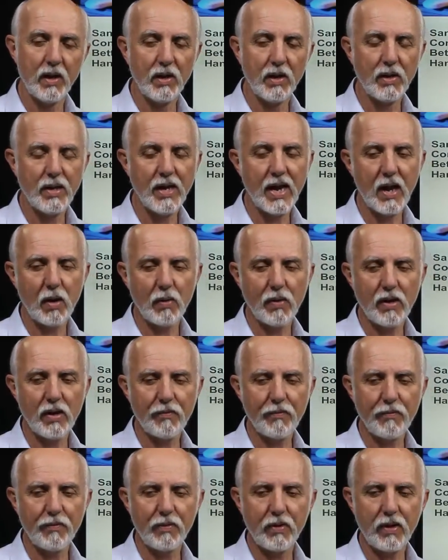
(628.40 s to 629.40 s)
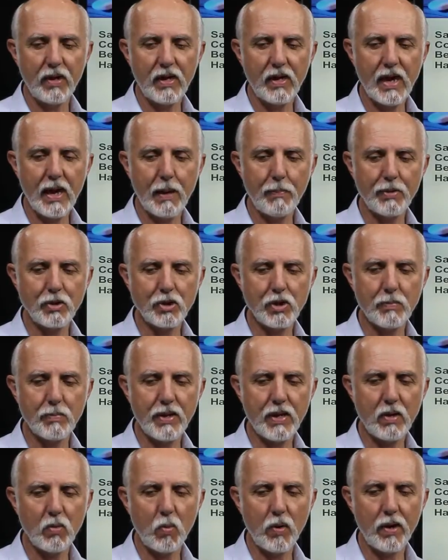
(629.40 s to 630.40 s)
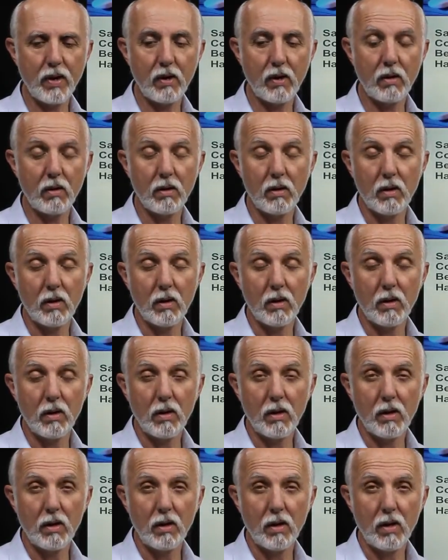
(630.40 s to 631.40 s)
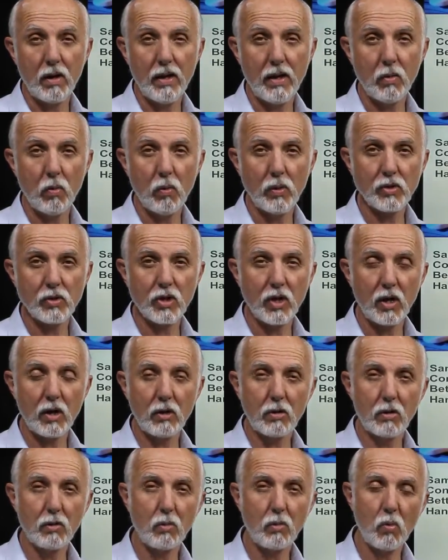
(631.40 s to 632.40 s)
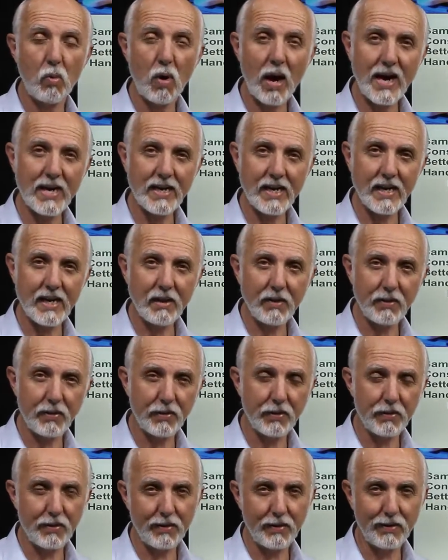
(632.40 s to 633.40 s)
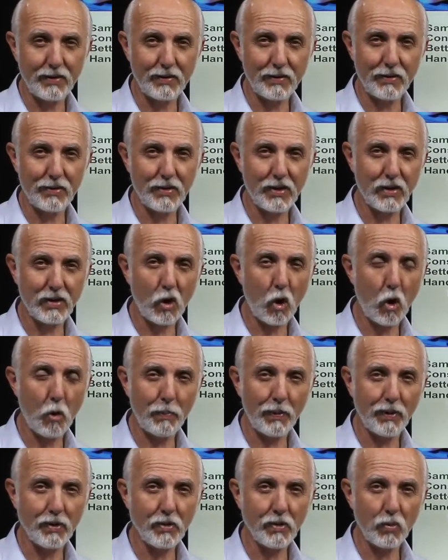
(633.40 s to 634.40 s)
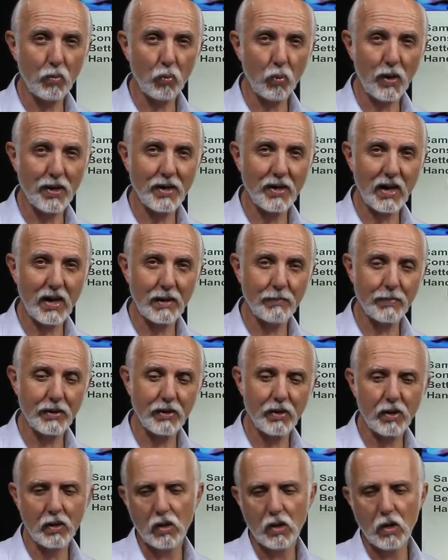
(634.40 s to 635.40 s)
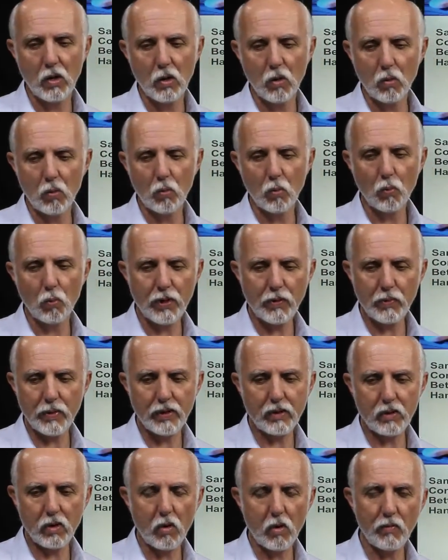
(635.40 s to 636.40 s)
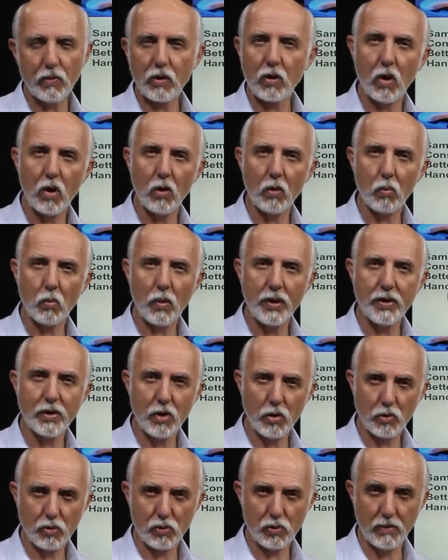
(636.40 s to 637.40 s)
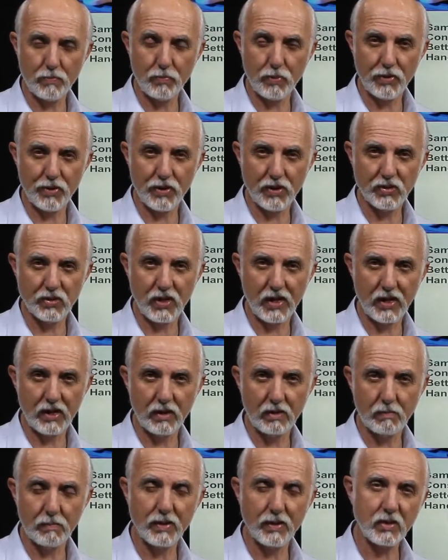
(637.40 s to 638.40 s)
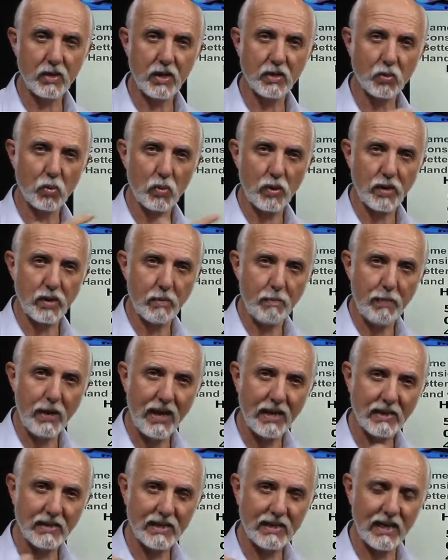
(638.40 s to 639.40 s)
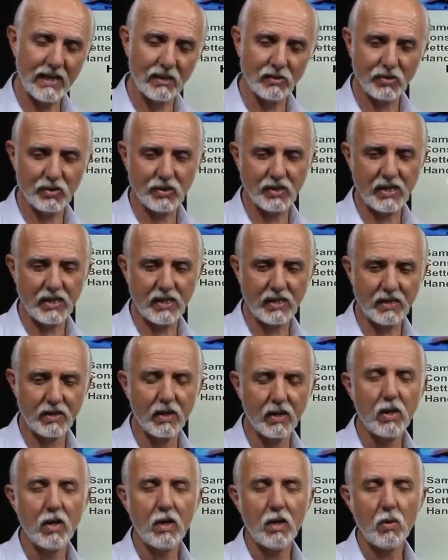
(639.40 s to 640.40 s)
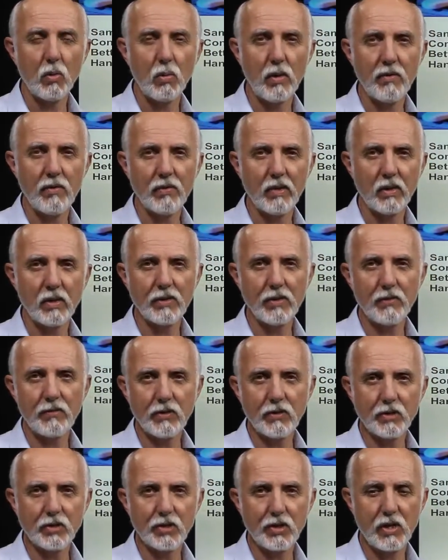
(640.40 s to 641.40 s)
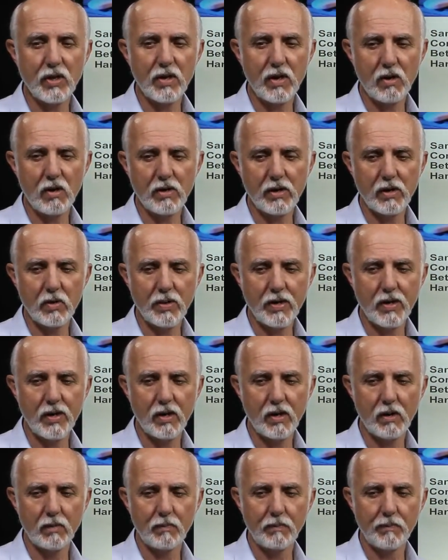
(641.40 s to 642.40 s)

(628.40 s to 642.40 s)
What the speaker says: Now, if it happened to be where it was our righty that opened 1 diamond, we would overcall 1 no trump with this hand. But because we're in the pass out seat, we have a little different scenario here.